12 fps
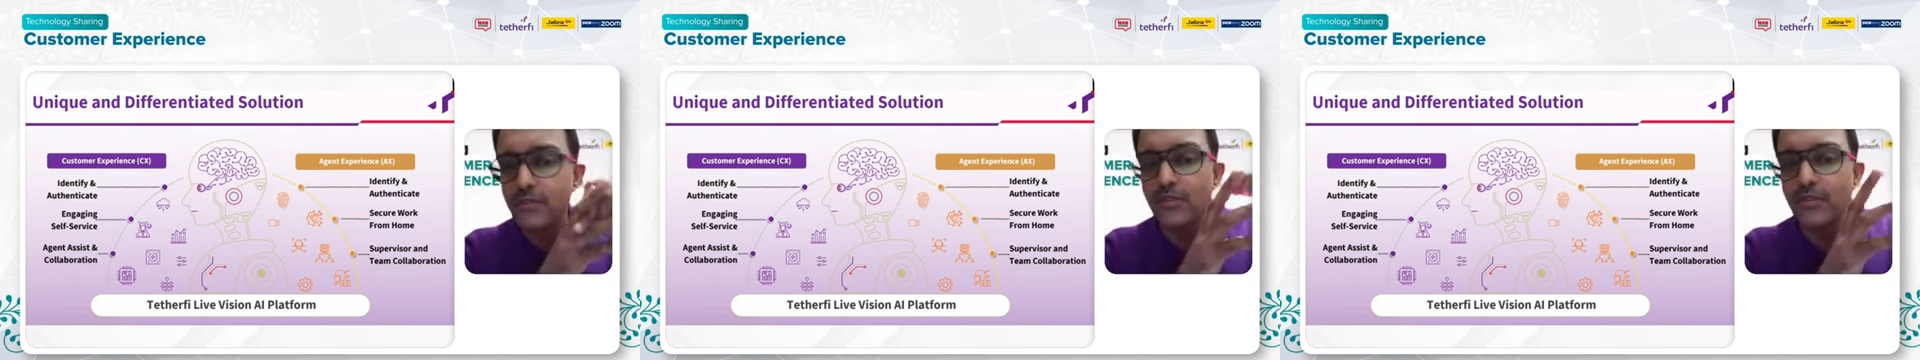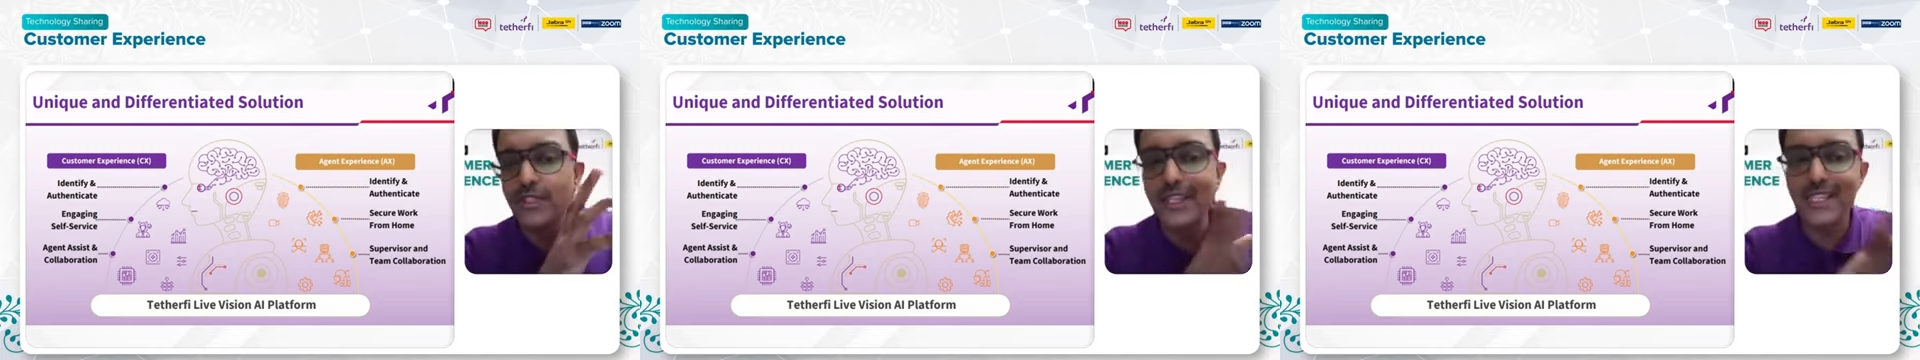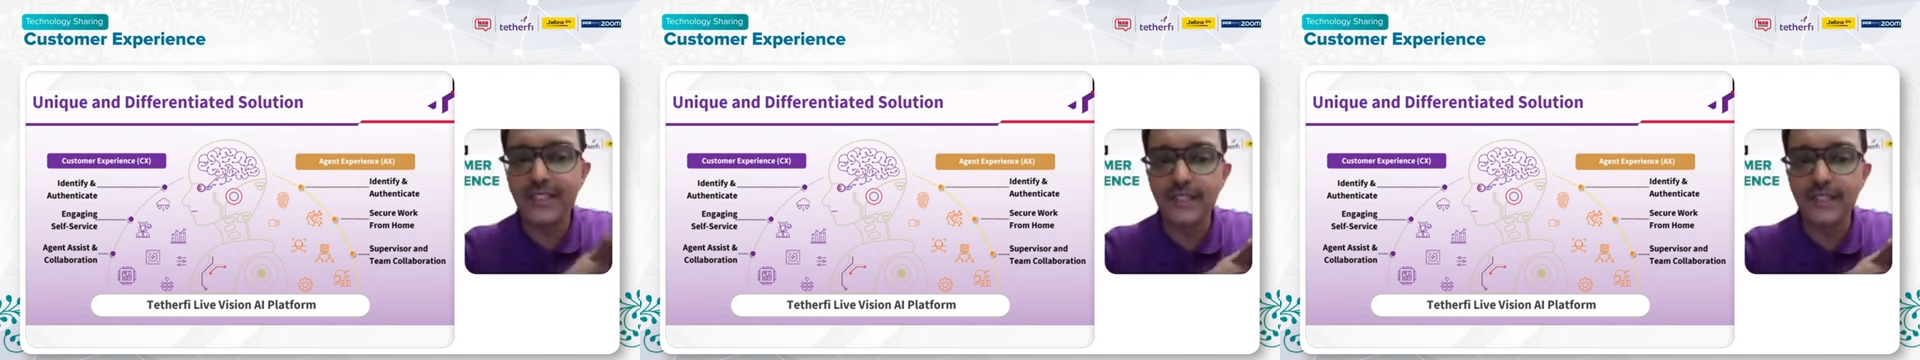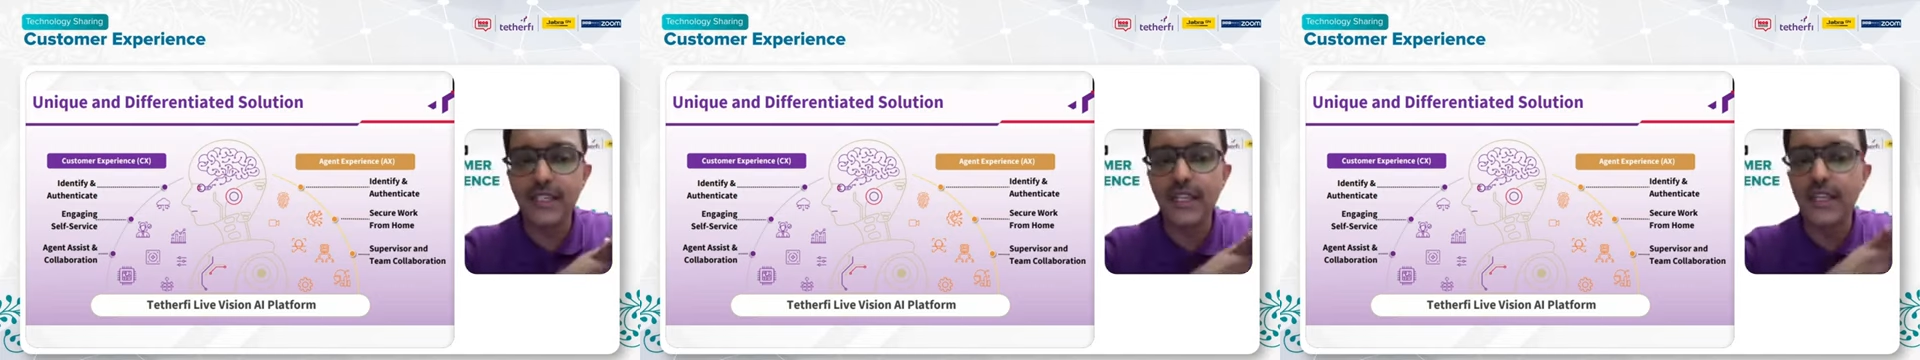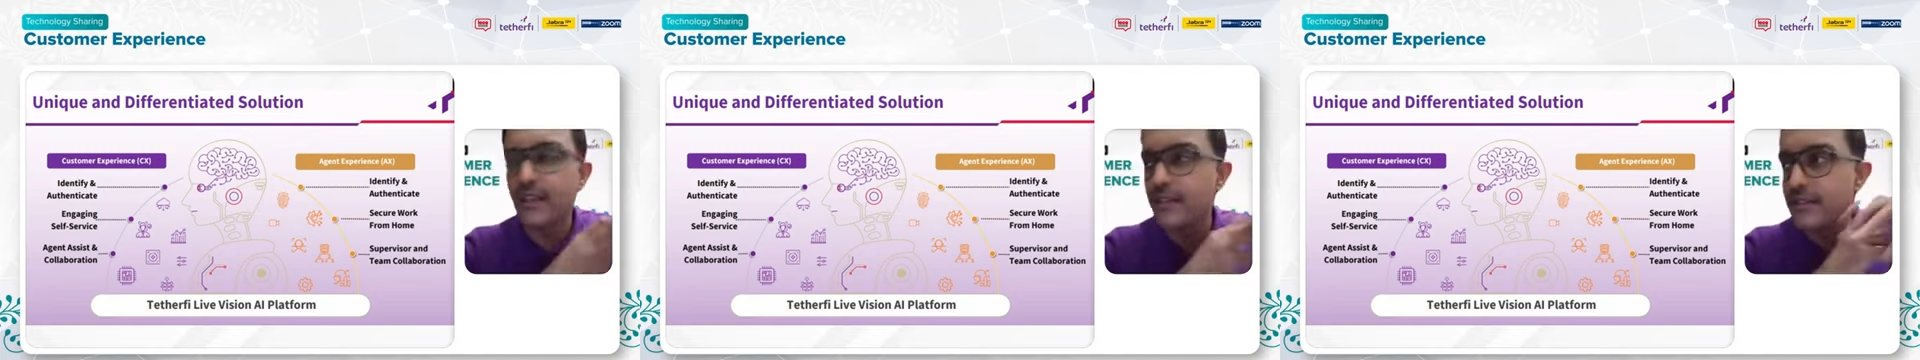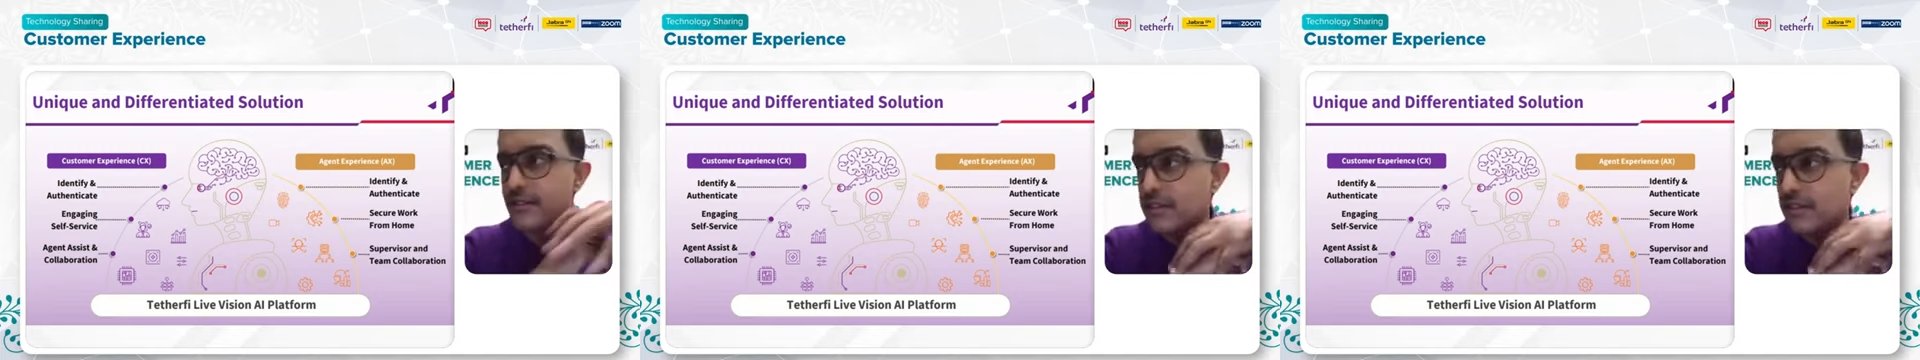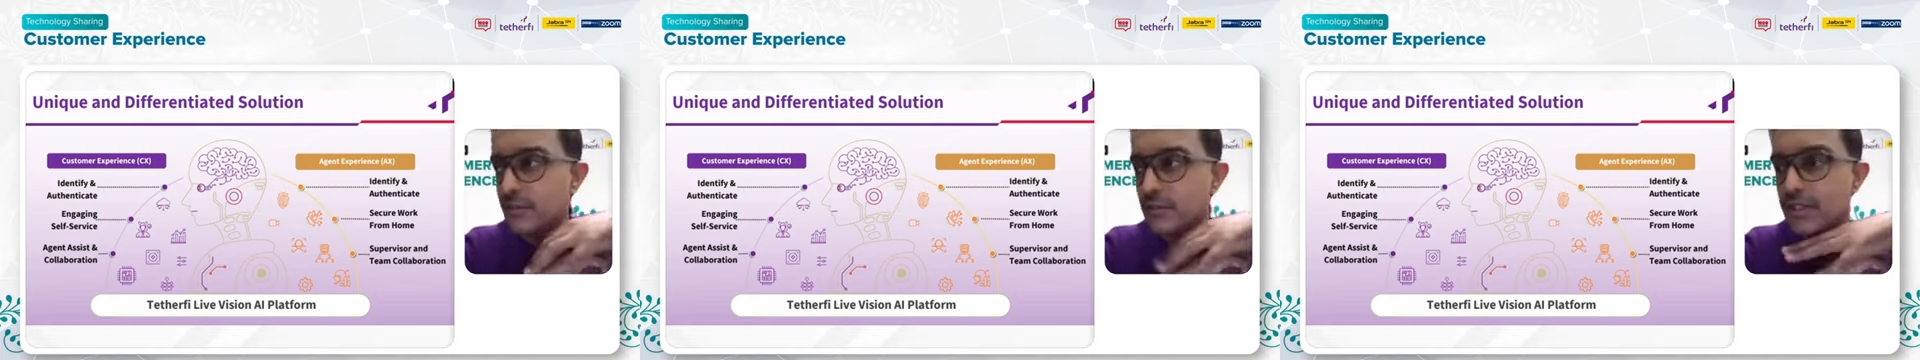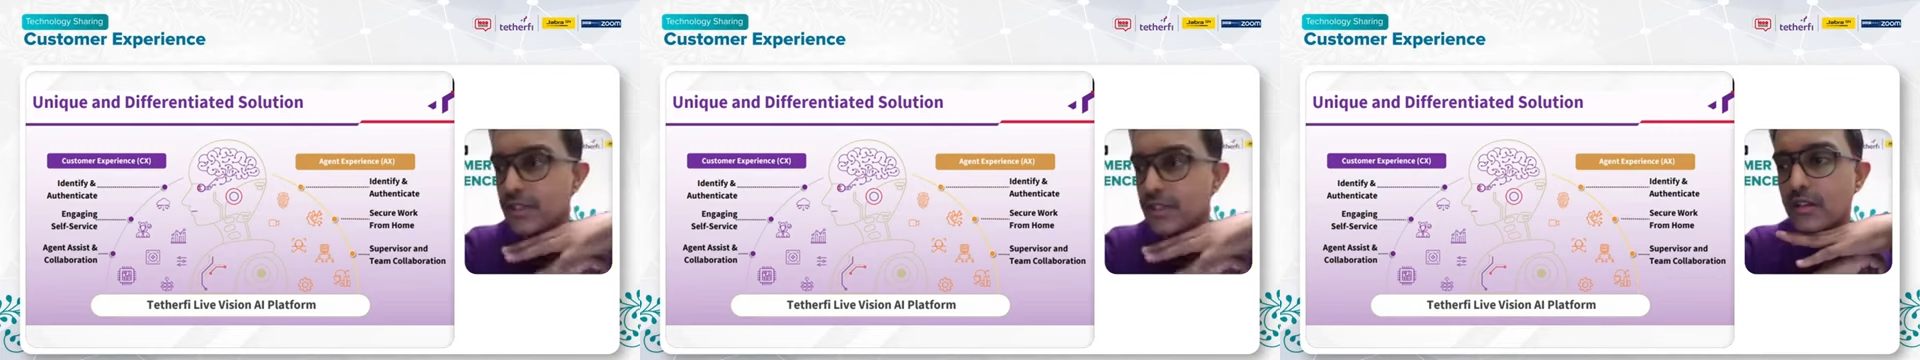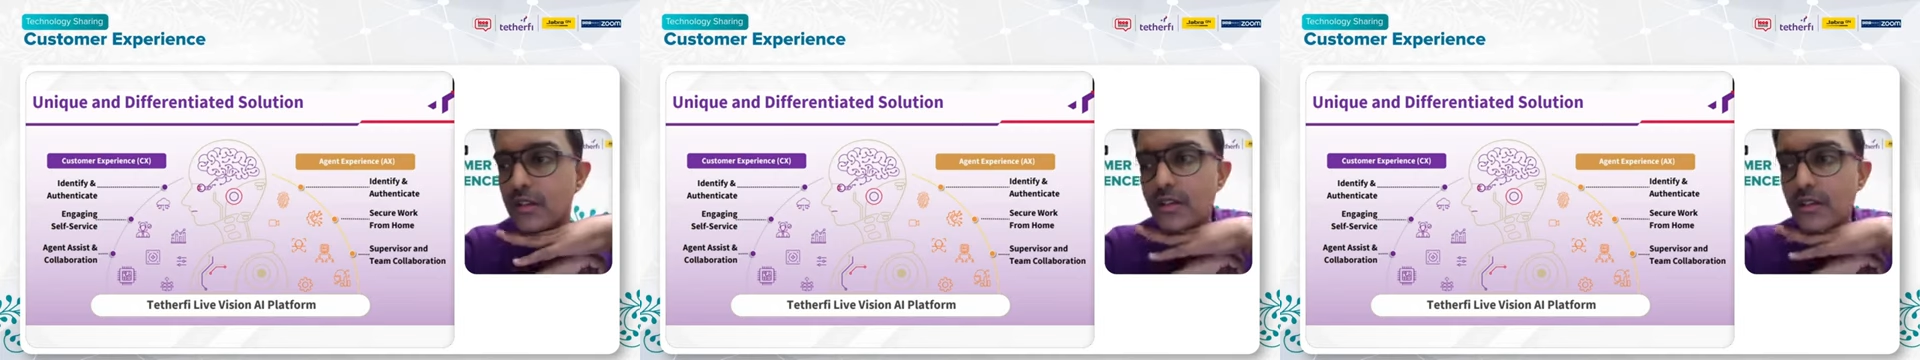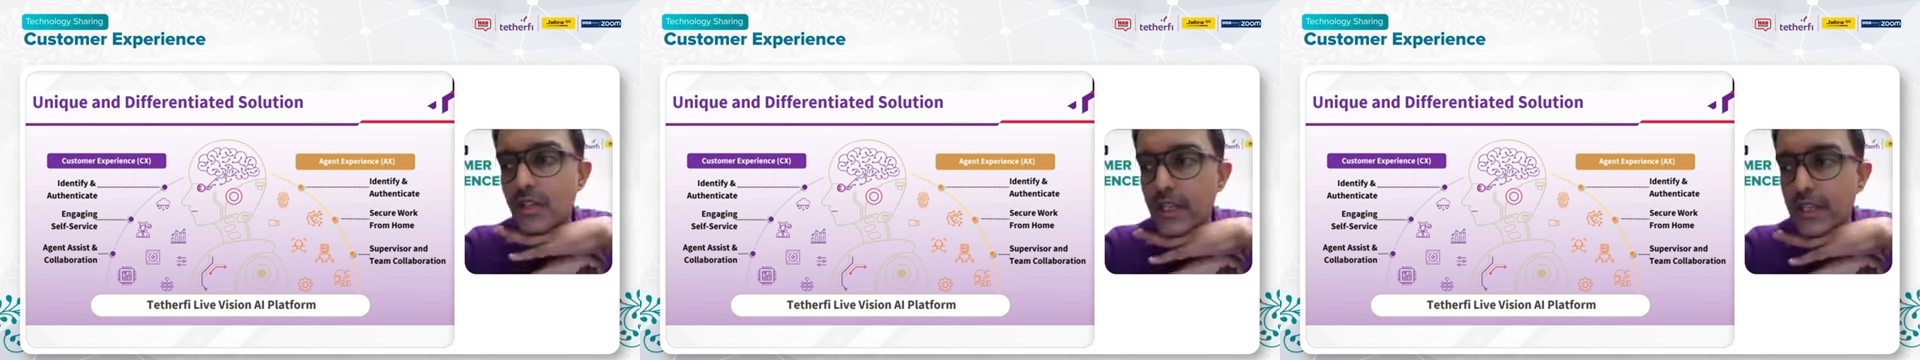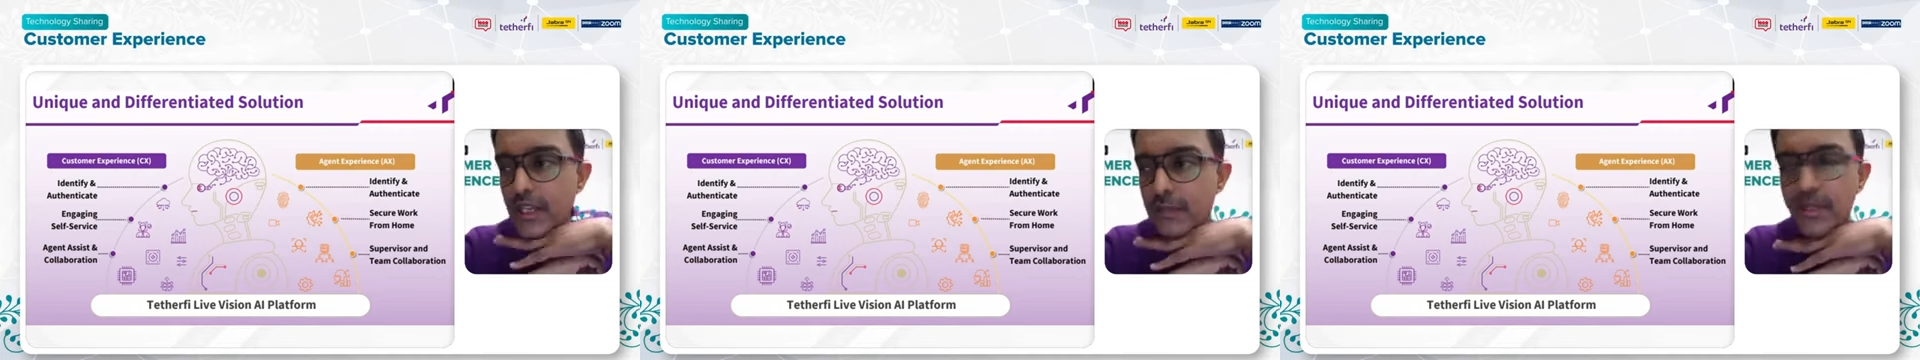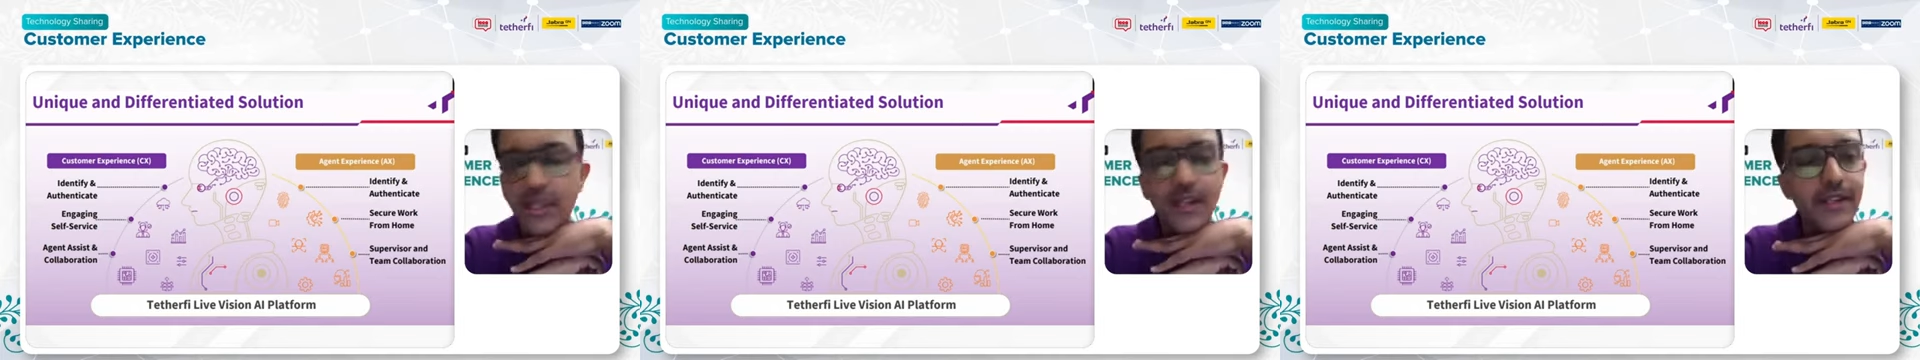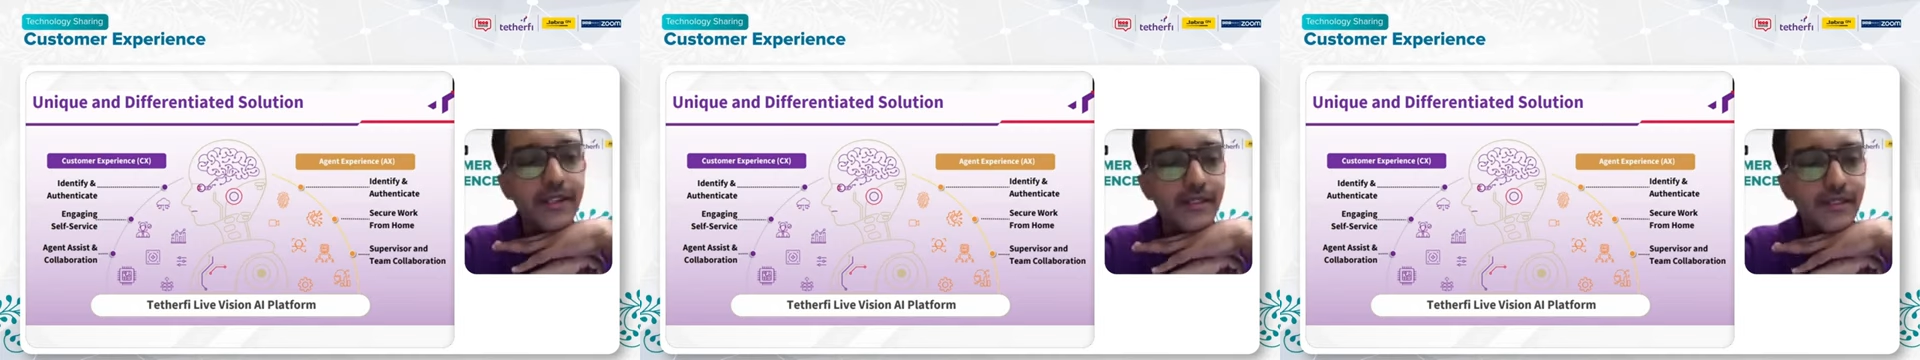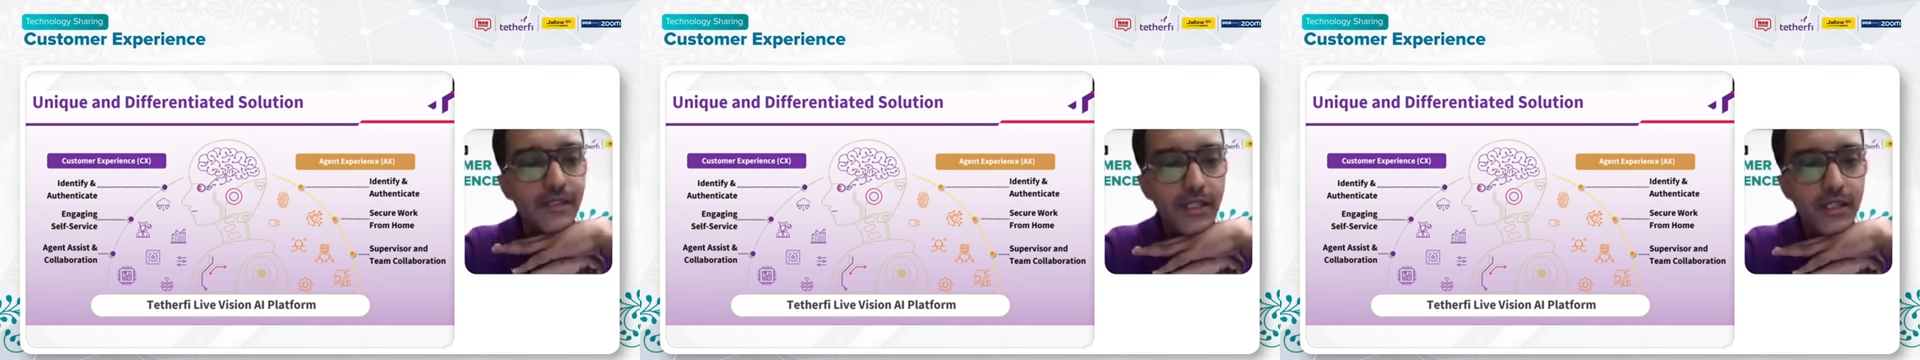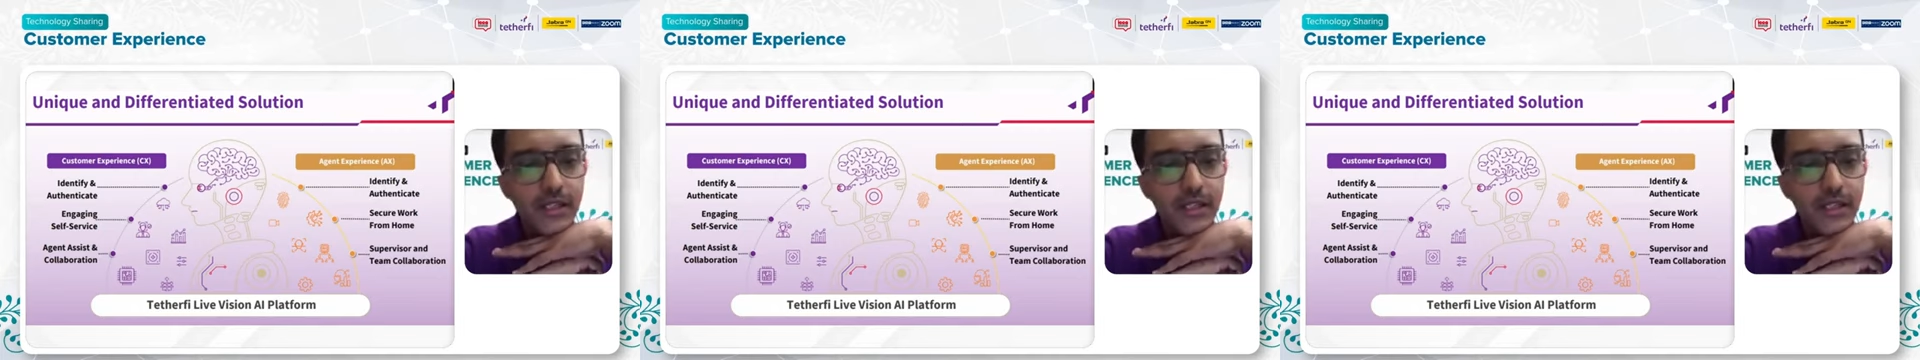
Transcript: using SDKs and using uh, APIs,